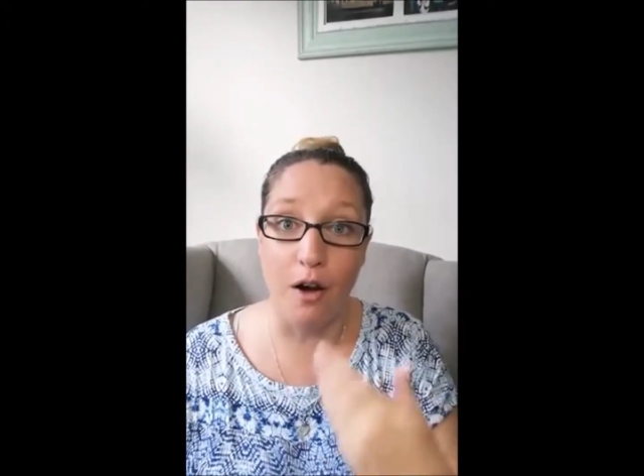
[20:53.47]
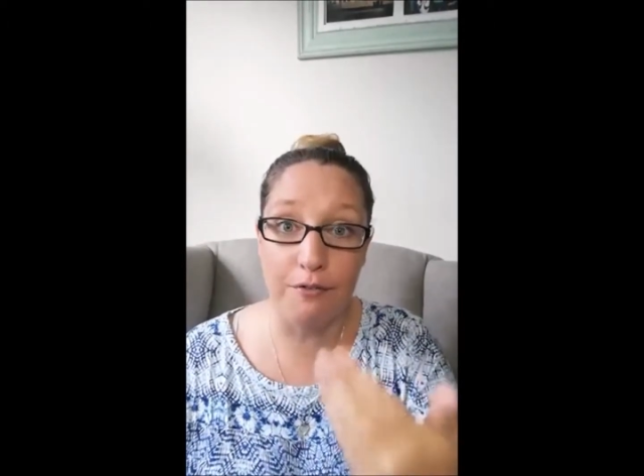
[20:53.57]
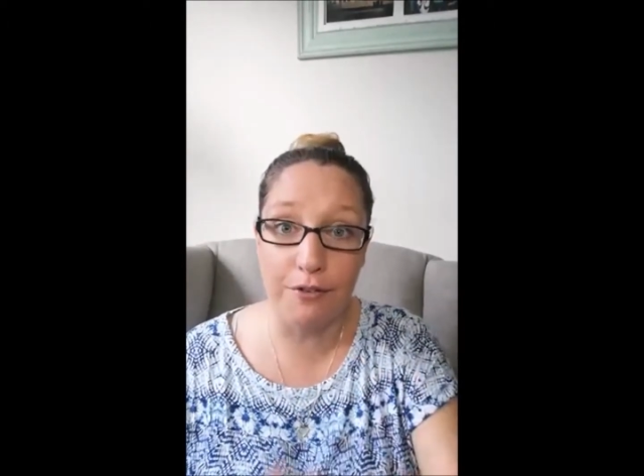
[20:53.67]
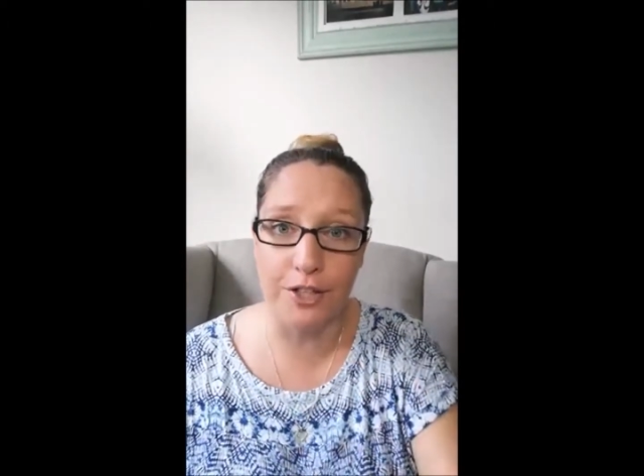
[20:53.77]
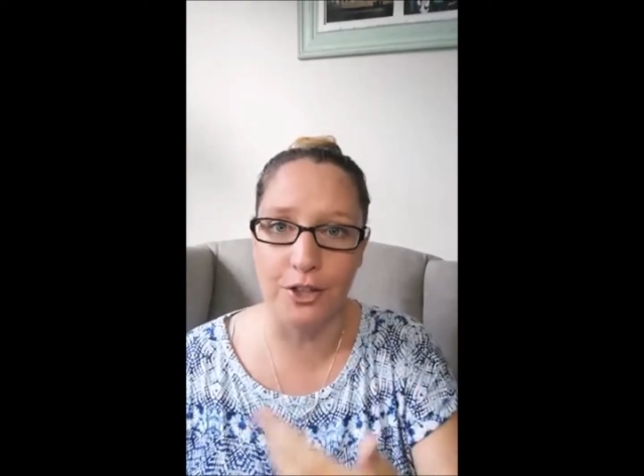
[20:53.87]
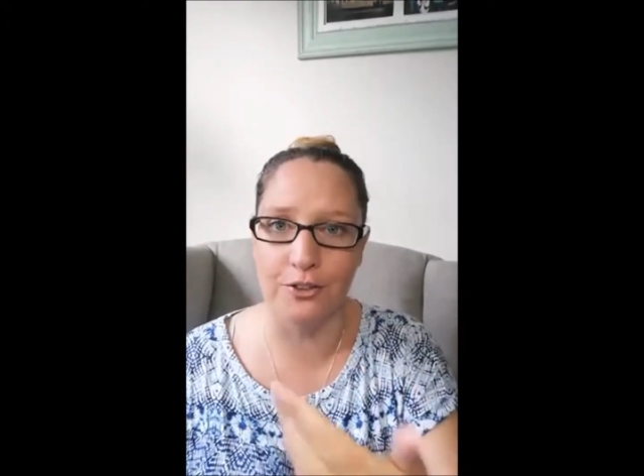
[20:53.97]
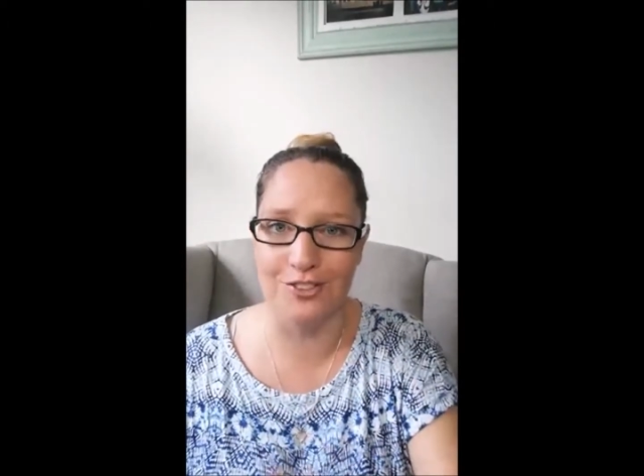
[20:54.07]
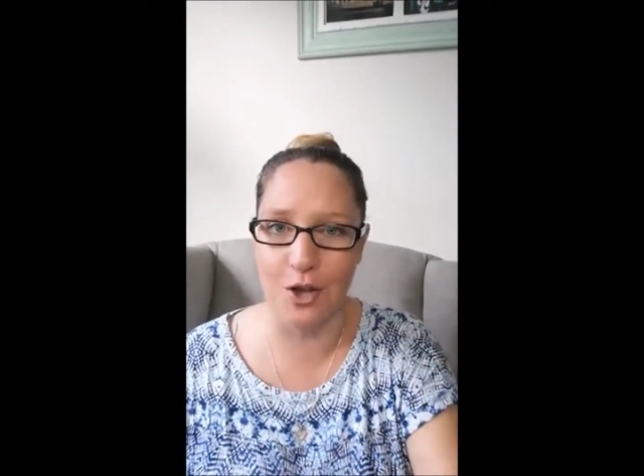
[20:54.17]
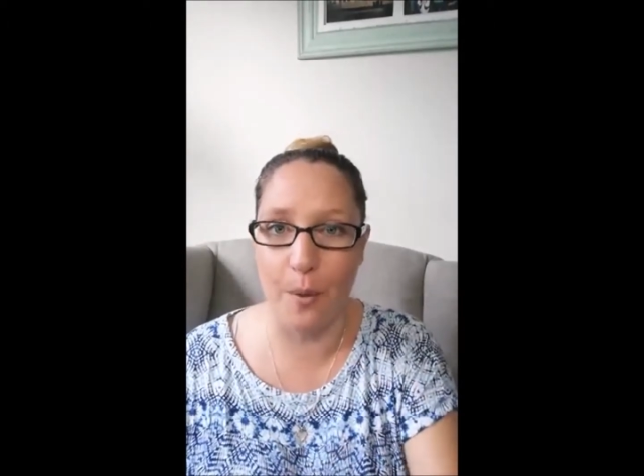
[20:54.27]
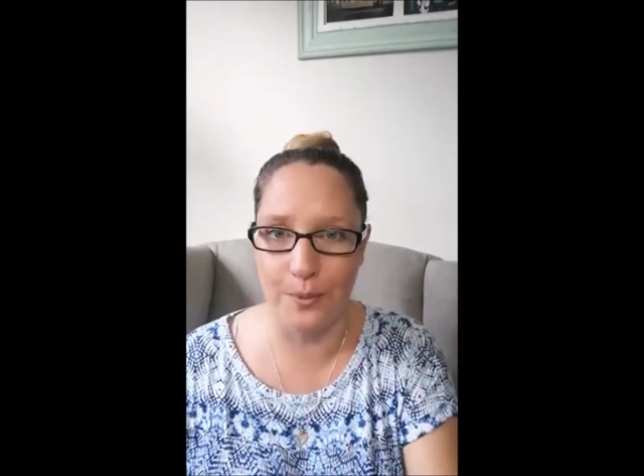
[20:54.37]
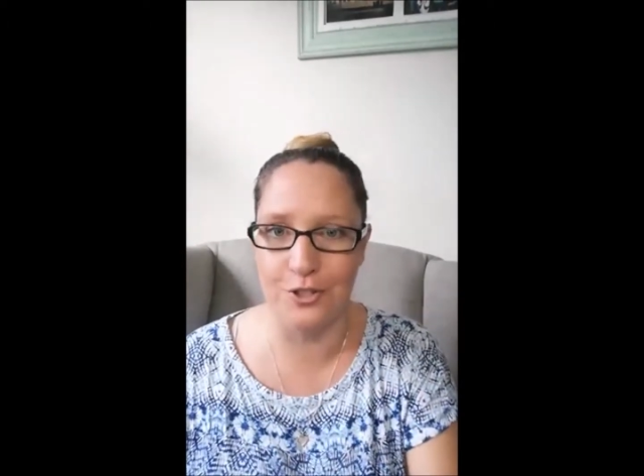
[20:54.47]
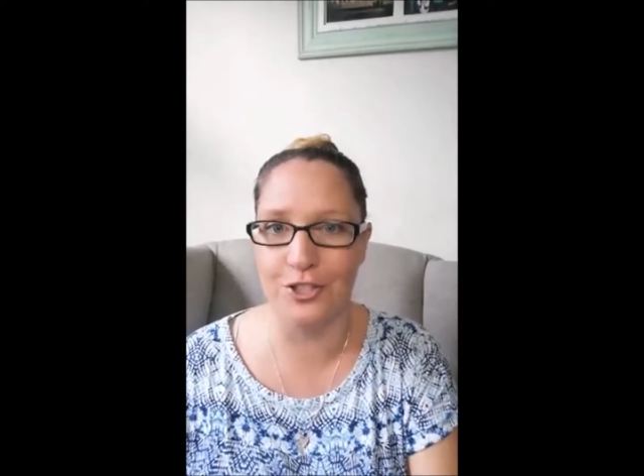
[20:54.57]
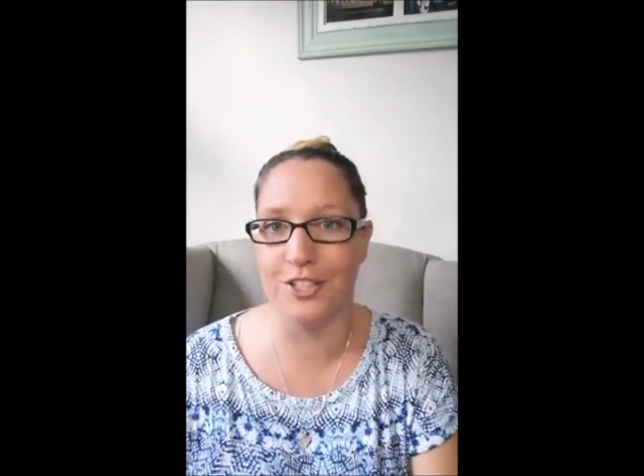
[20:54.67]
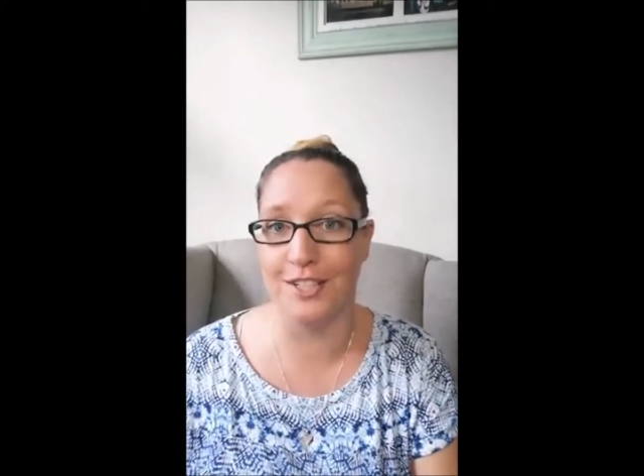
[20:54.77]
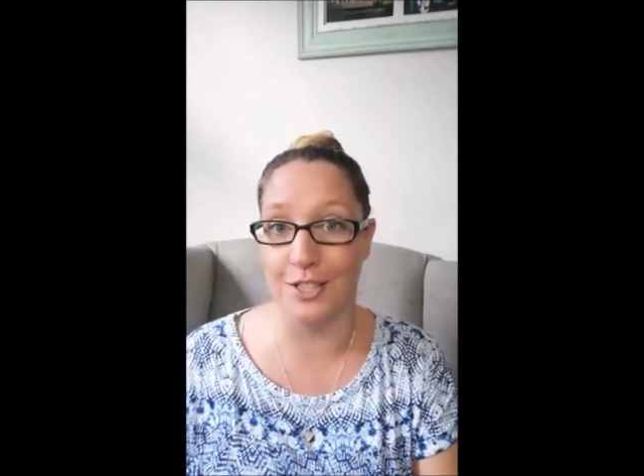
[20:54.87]
offering you this
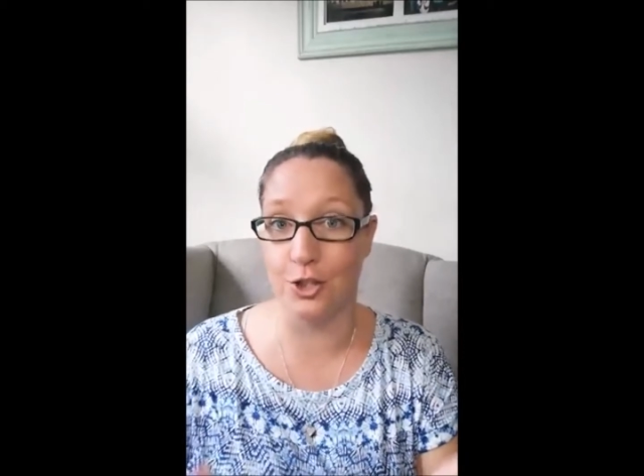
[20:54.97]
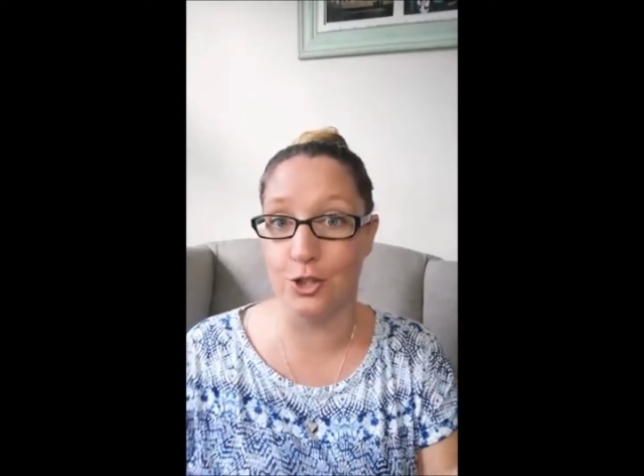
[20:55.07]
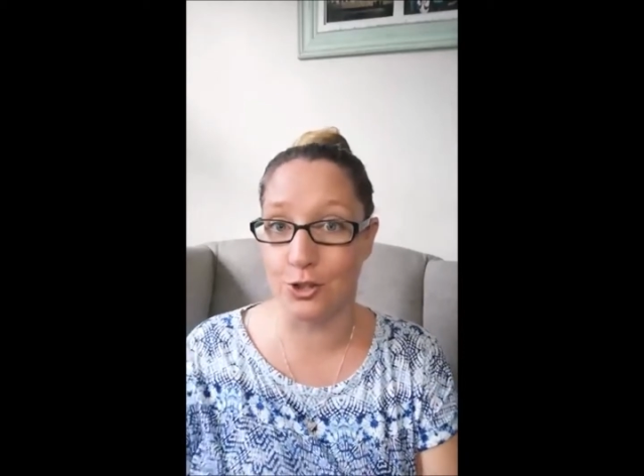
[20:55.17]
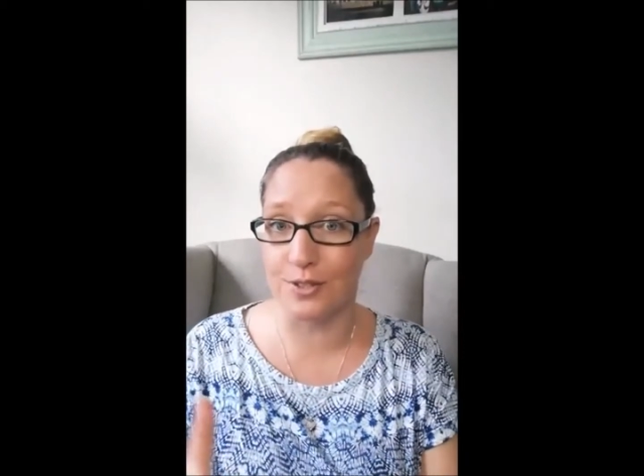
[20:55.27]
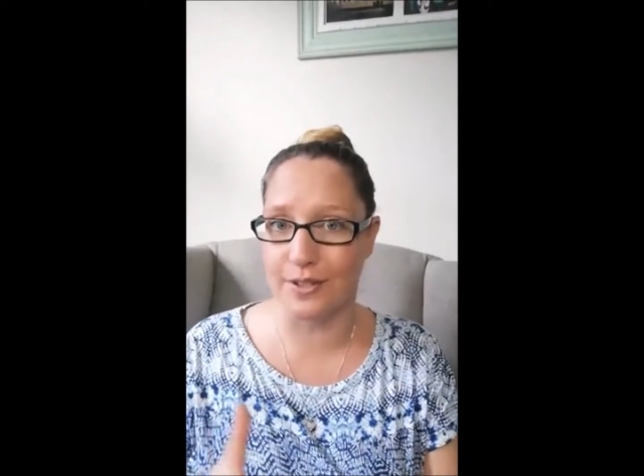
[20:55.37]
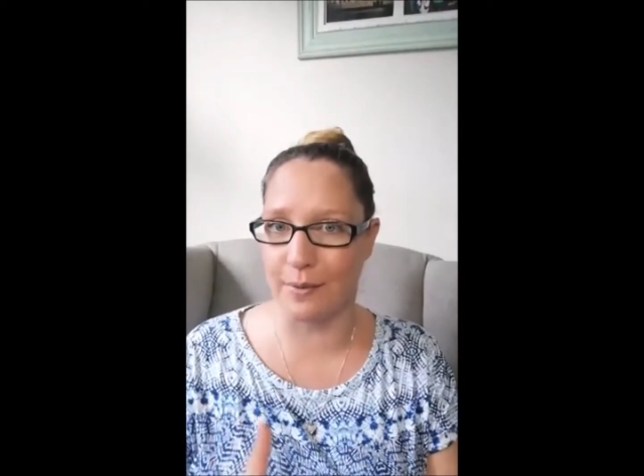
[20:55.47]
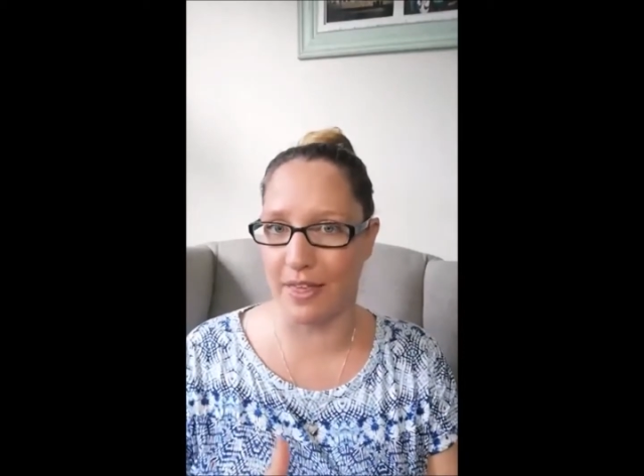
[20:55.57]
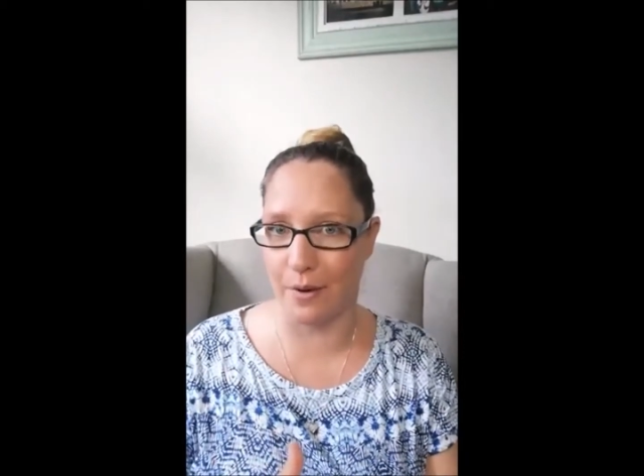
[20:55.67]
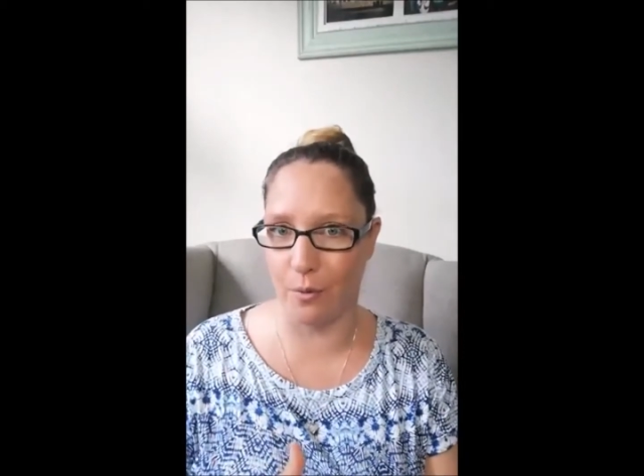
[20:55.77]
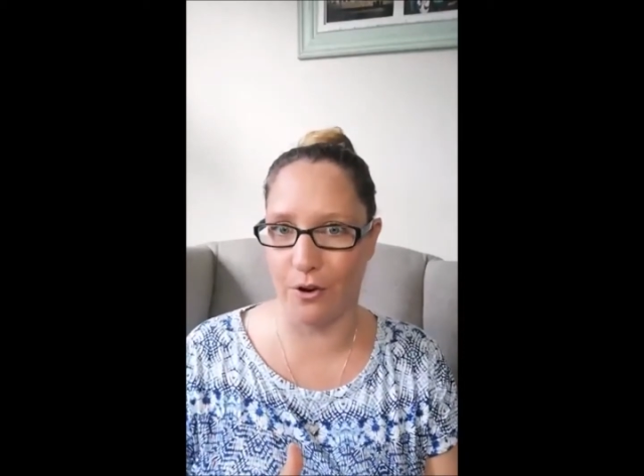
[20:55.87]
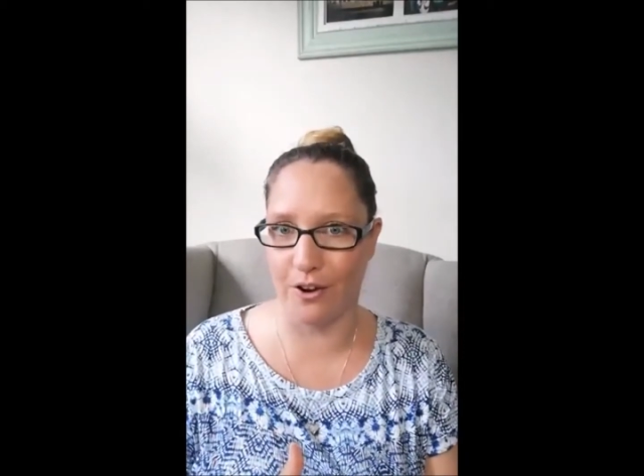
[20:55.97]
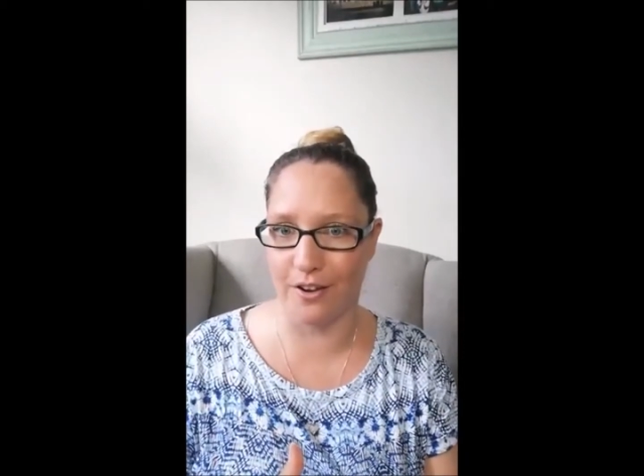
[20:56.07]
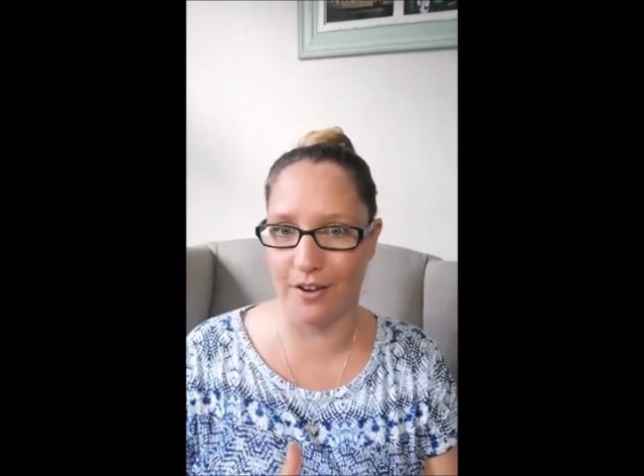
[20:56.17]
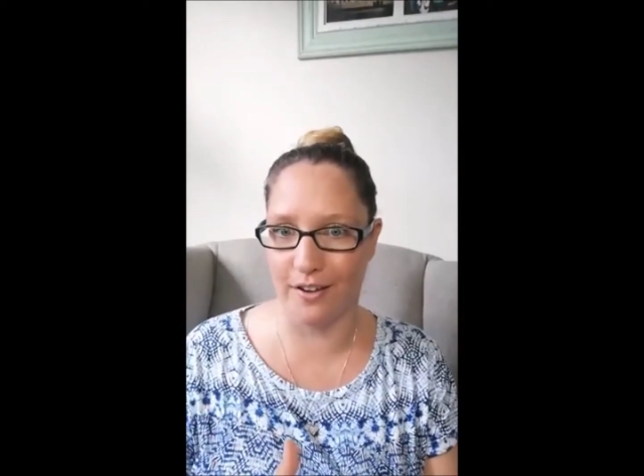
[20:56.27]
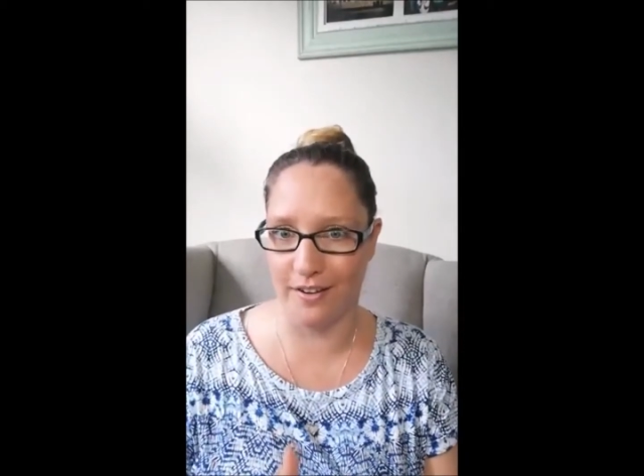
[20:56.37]
opportunity to do some of that
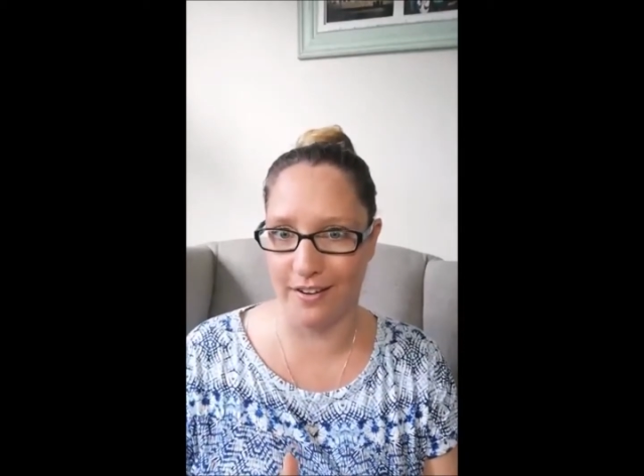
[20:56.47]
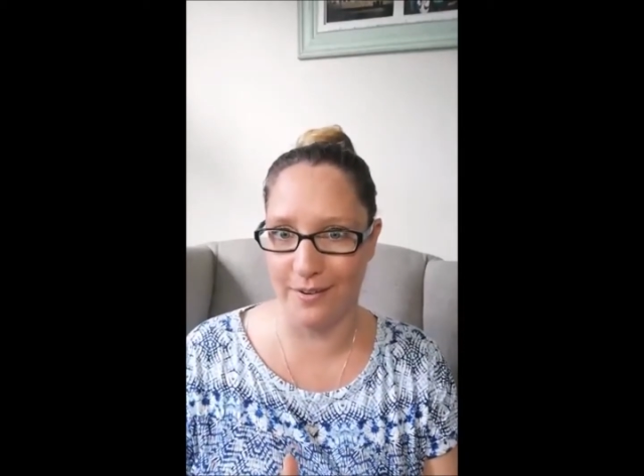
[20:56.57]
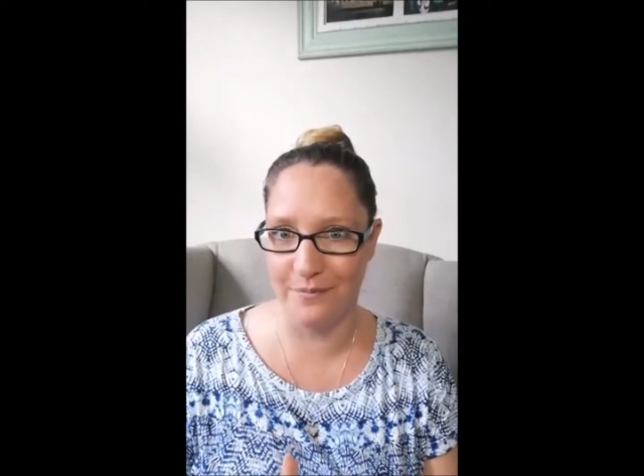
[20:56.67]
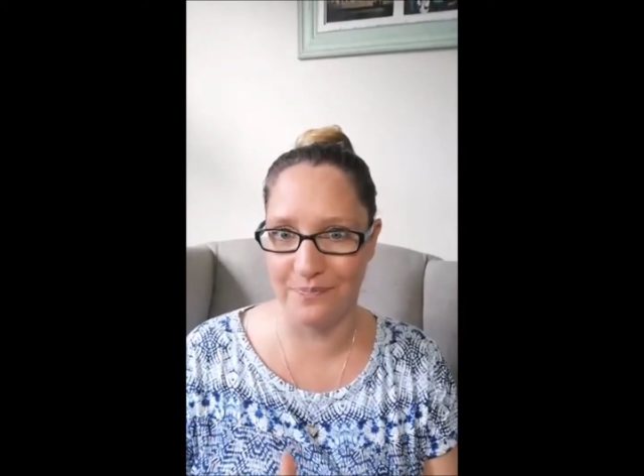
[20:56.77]
work. Yeah.